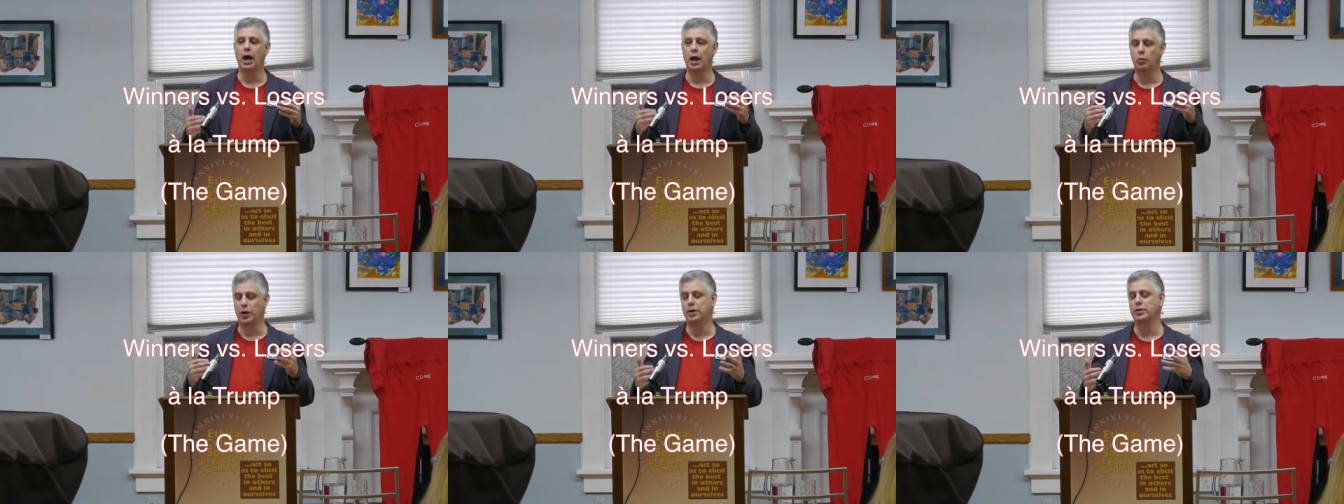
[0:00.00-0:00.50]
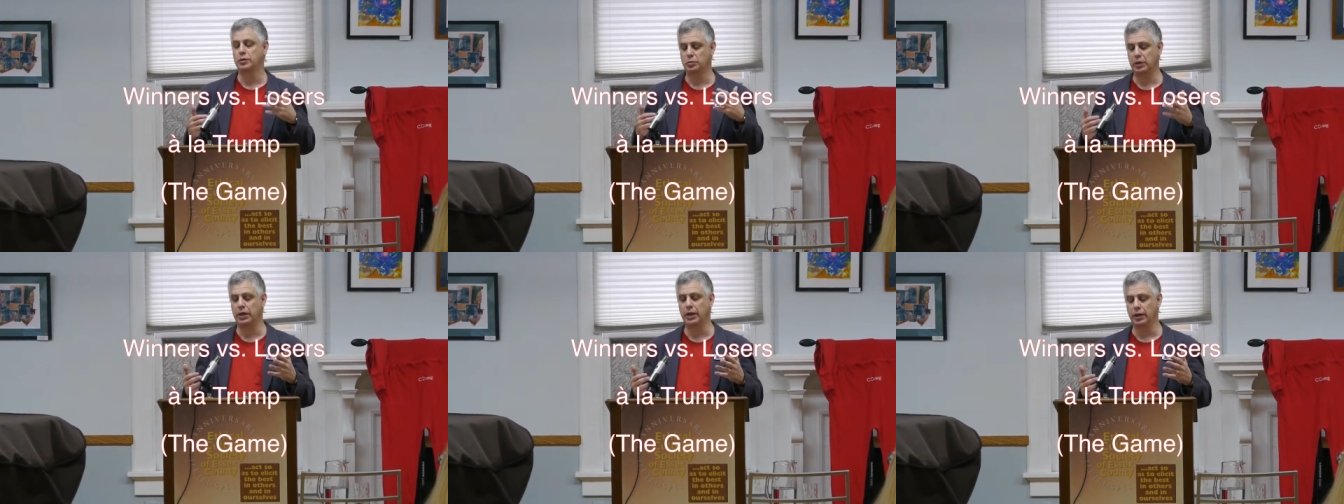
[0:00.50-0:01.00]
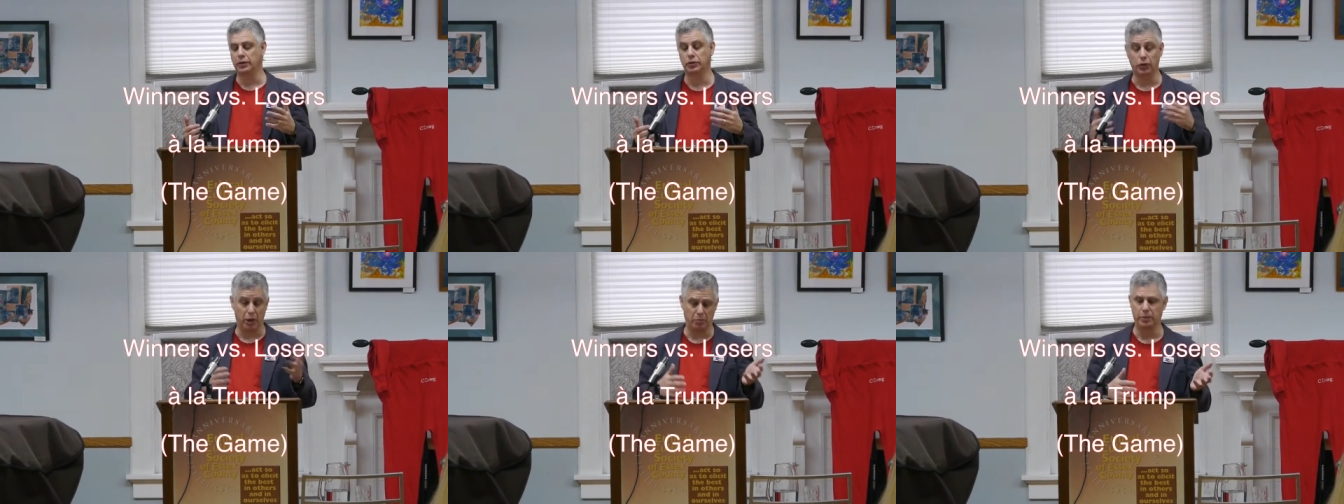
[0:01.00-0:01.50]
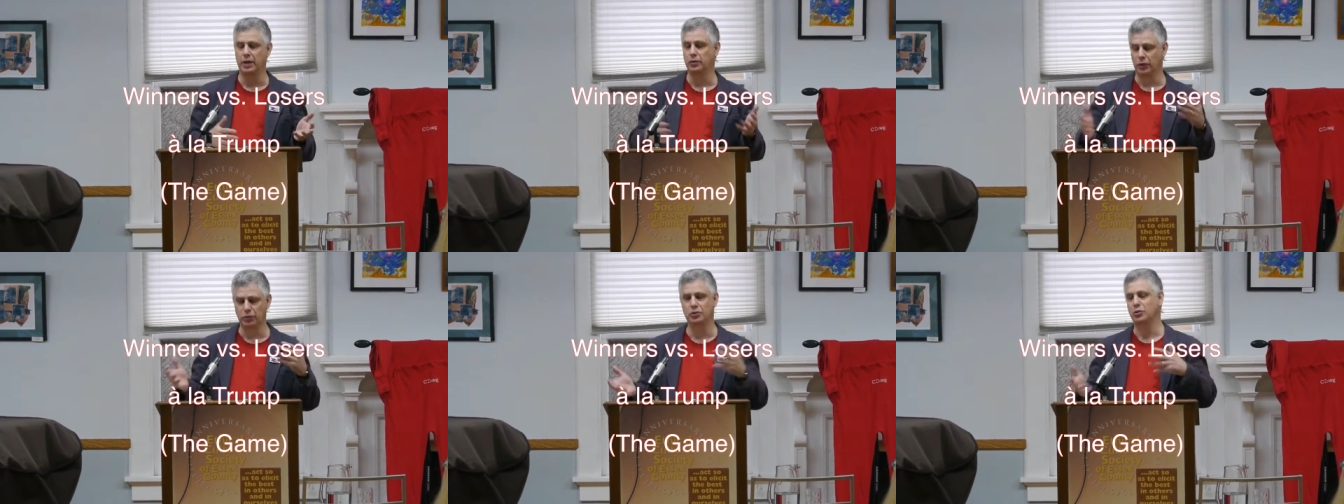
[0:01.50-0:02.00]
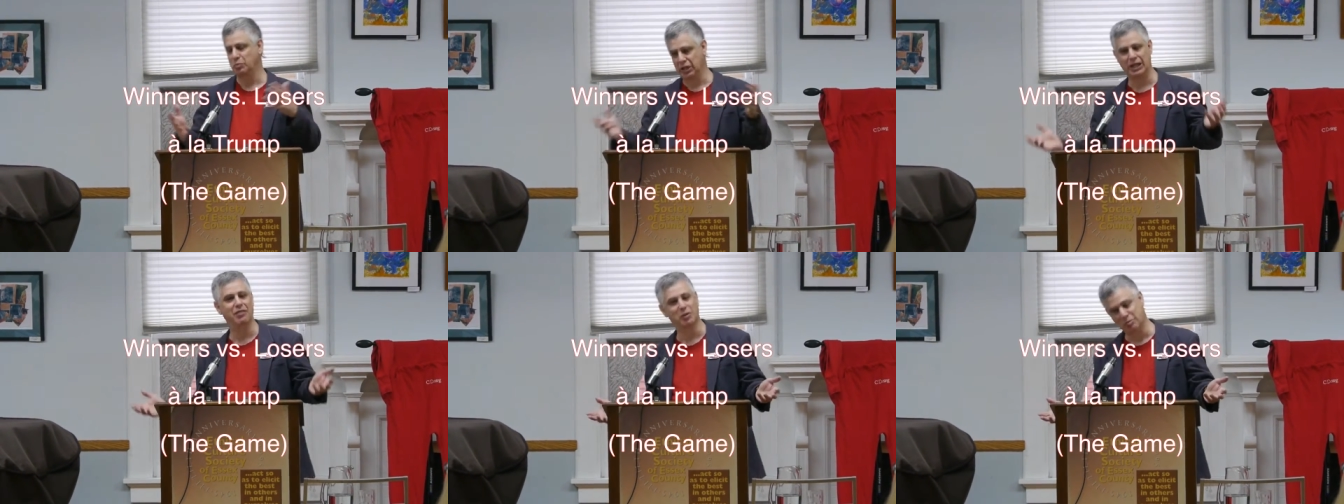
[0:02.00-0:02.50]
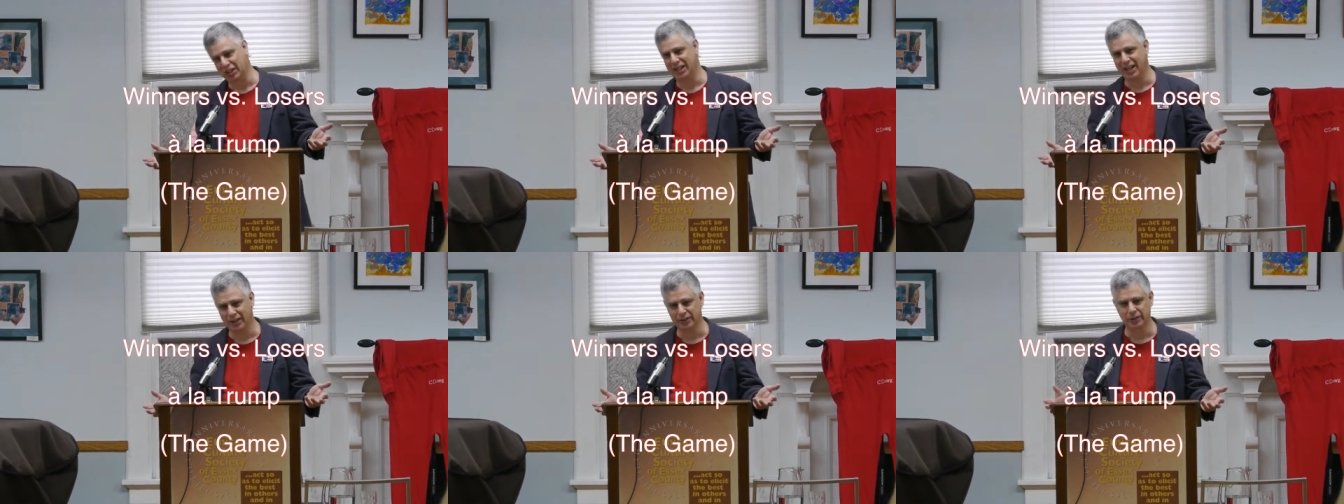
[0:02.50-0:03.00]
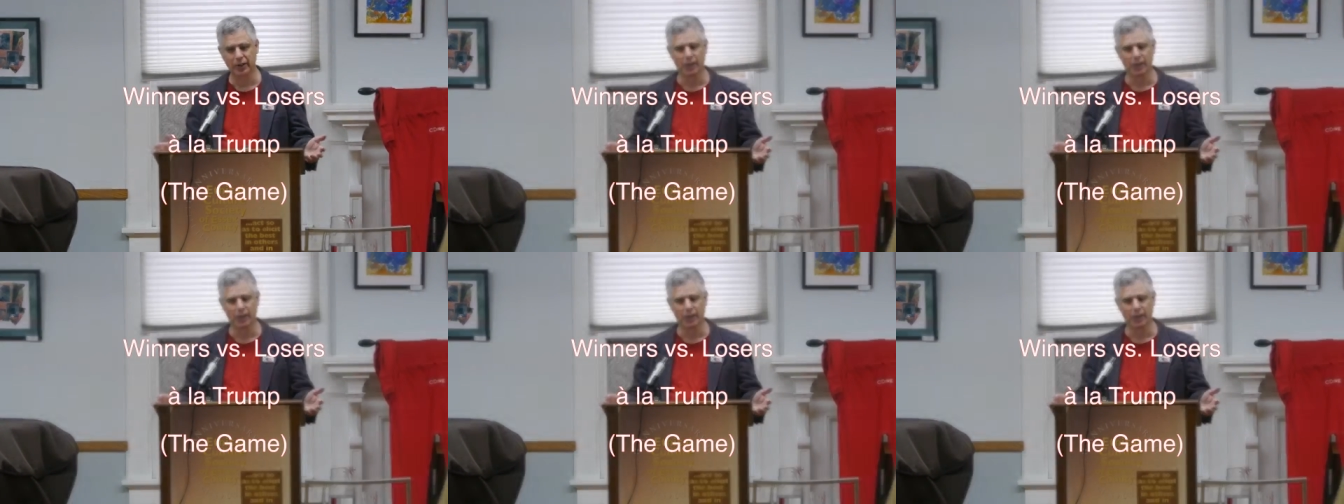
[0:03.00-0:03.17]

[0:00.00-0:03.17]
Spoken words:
Winners being Trump and losers being everybody else.